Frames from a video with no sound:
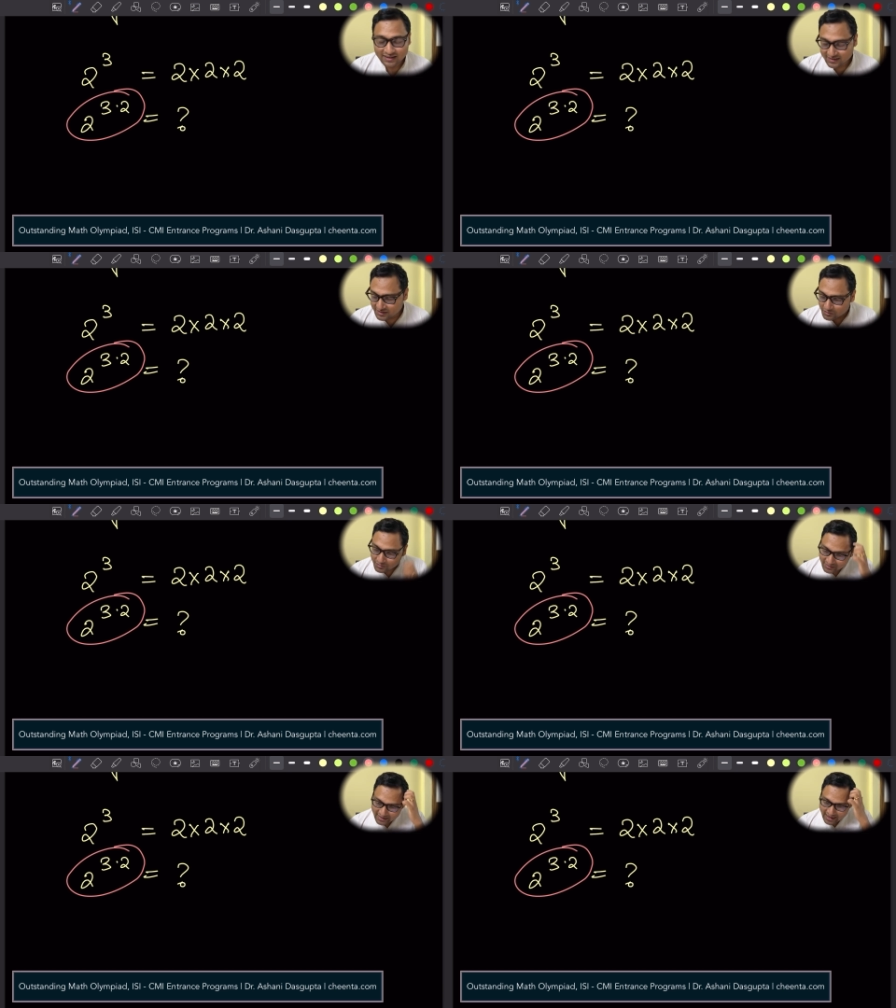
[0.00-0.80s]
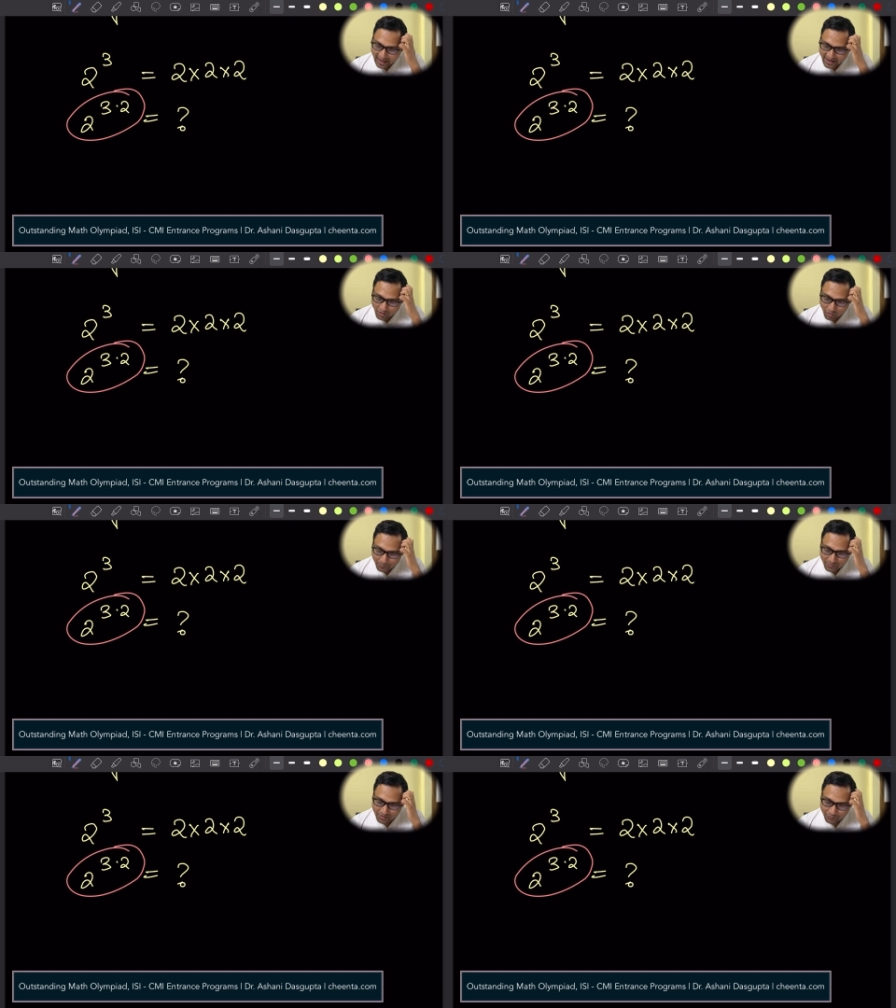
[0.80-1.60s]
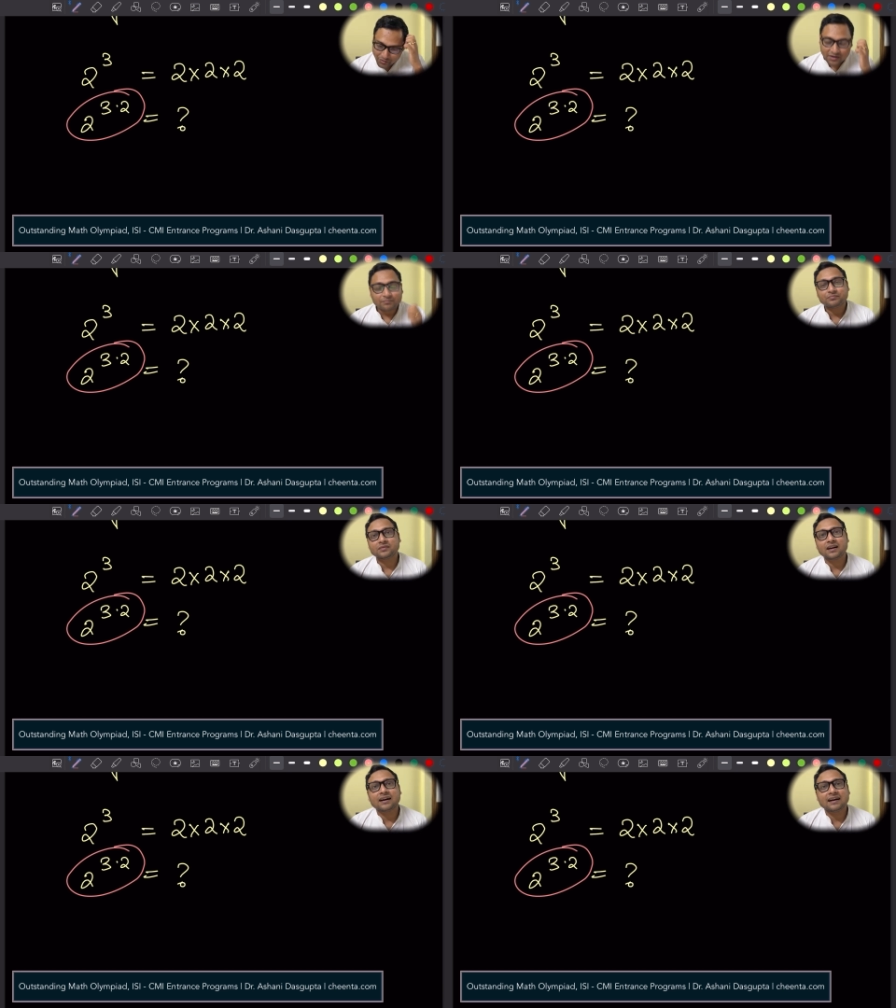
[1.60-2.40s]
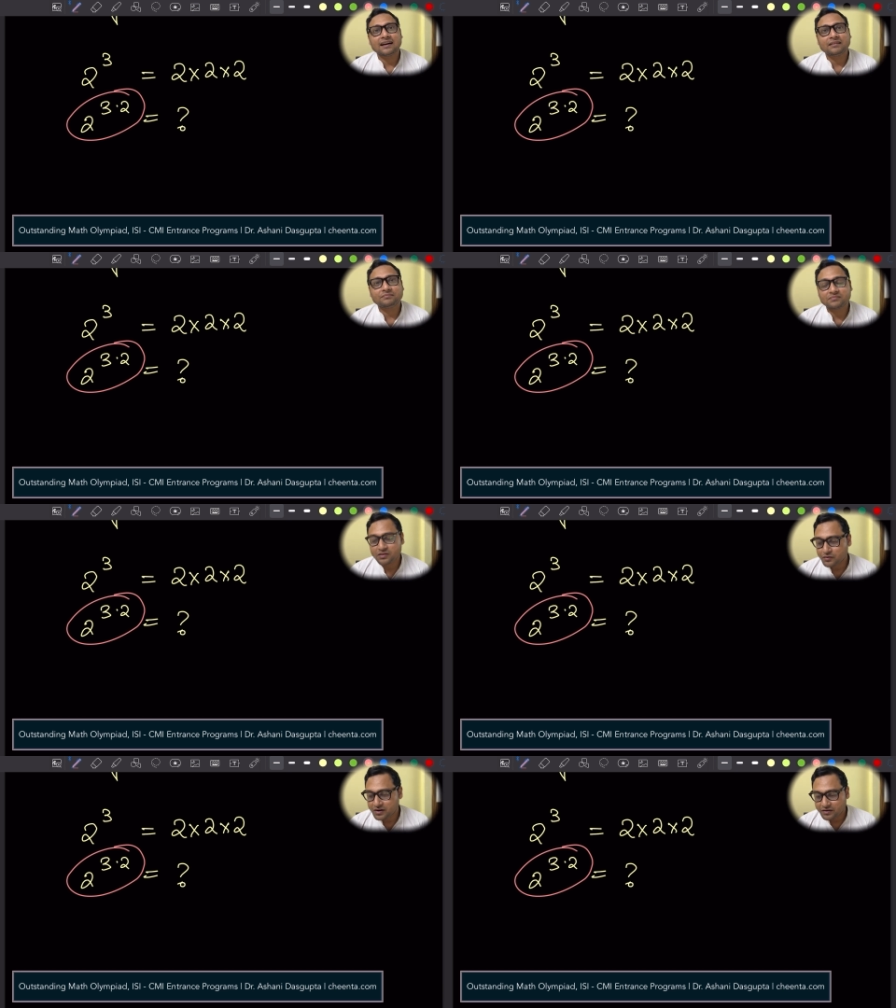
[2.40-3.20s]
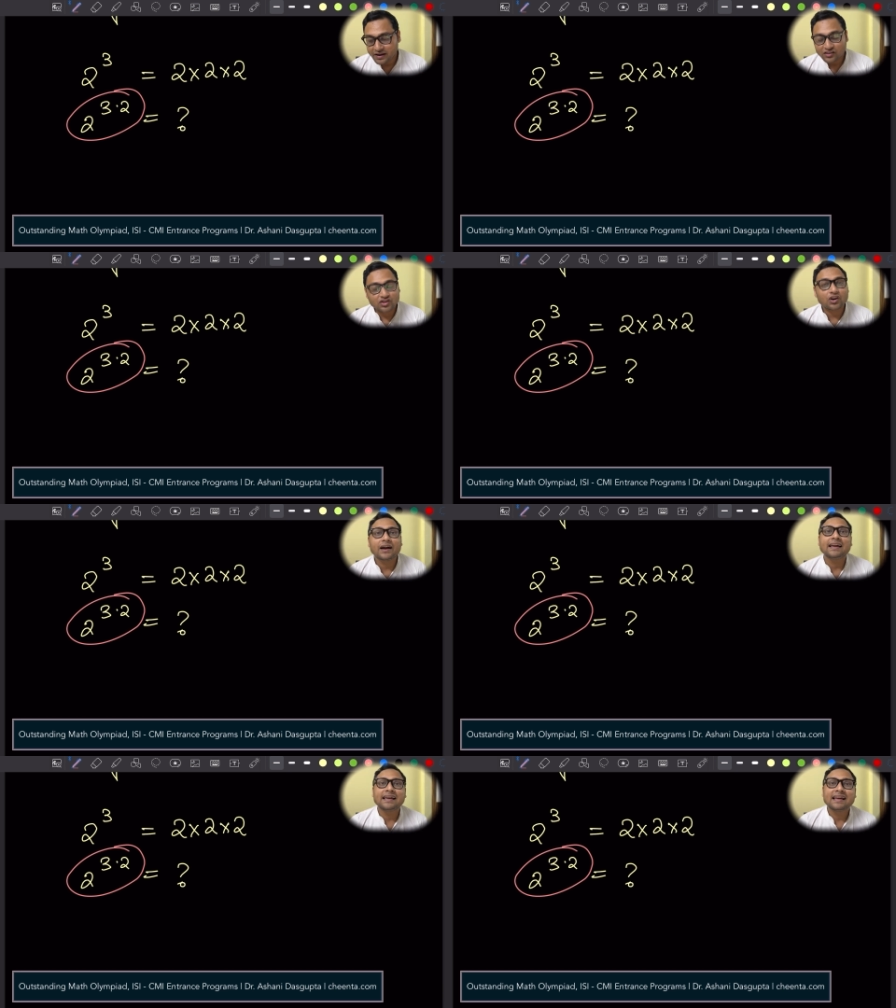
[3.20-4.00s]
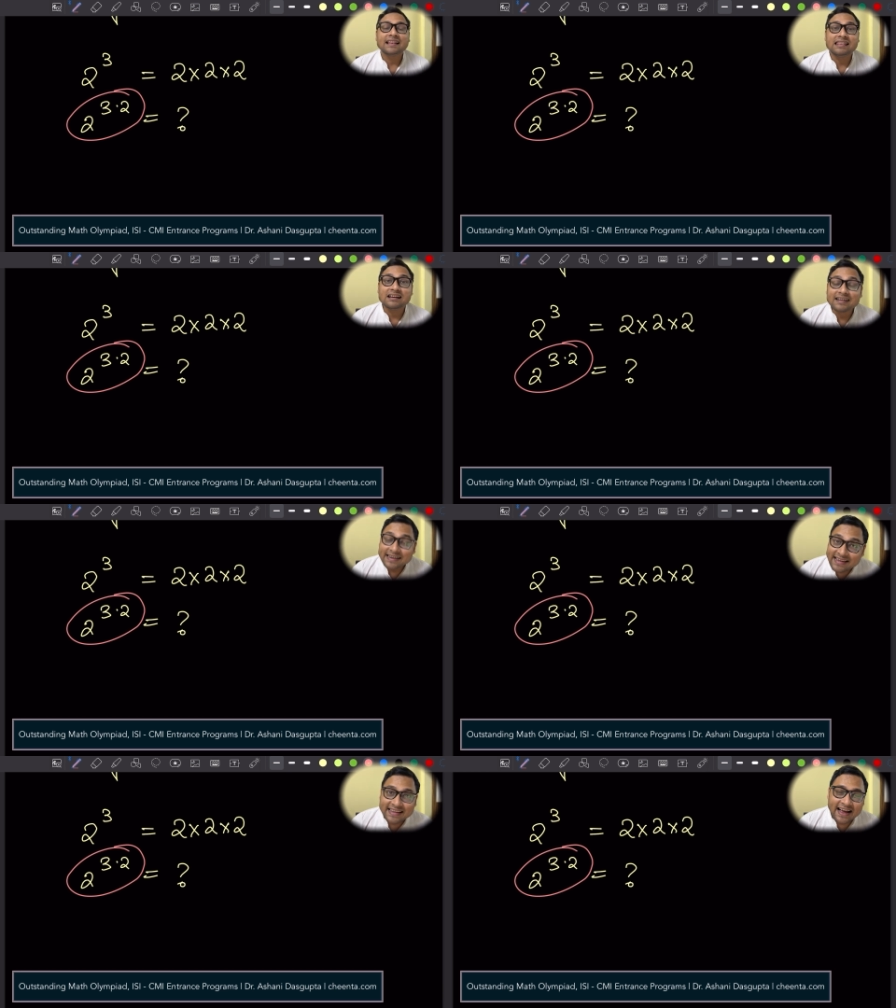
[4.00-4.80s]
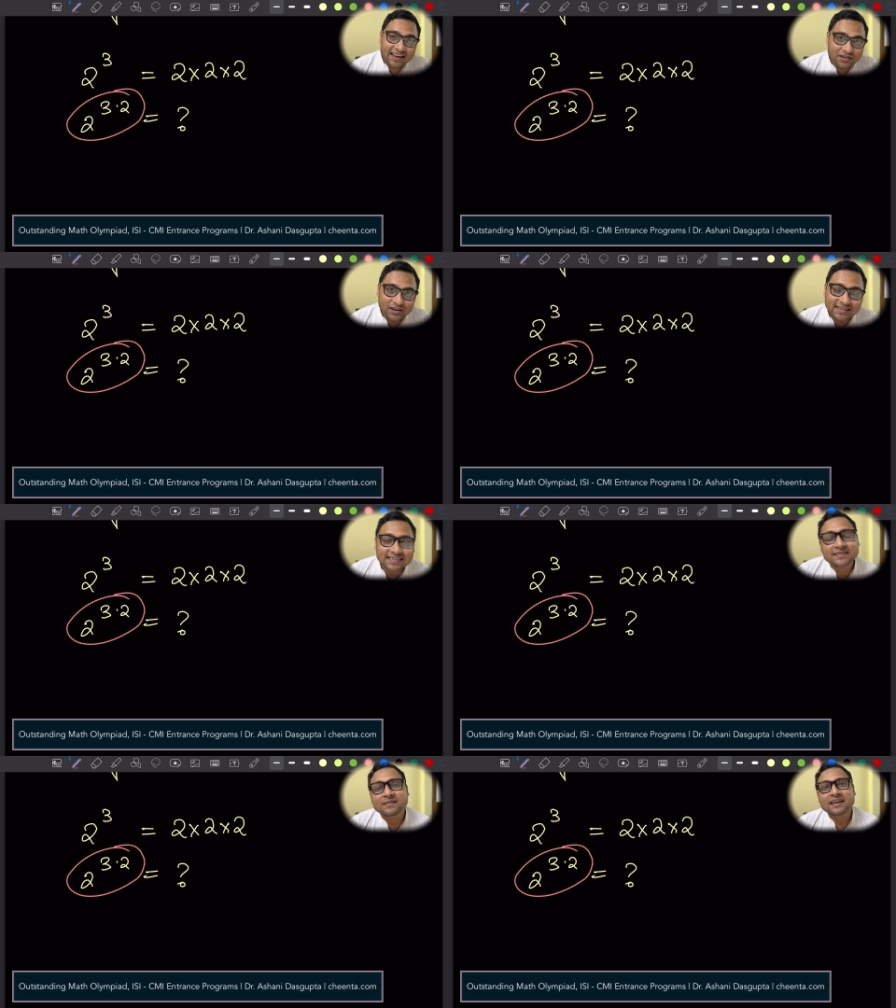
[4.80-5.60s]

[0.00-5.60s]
So I hope you would enjoy learning calculus.